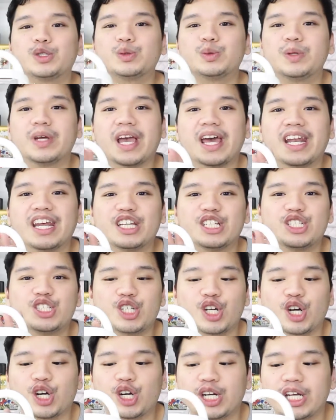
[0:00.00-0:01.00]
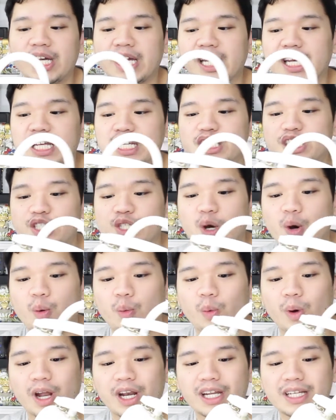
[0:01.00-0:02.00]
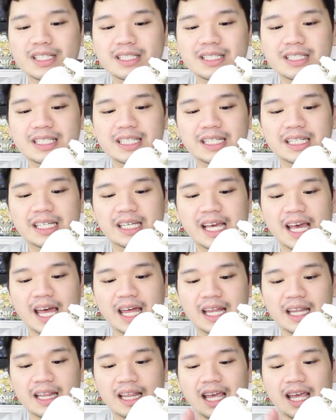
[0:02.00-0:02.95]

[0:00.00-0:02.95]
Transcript: to get it dirty, and I don't want it to get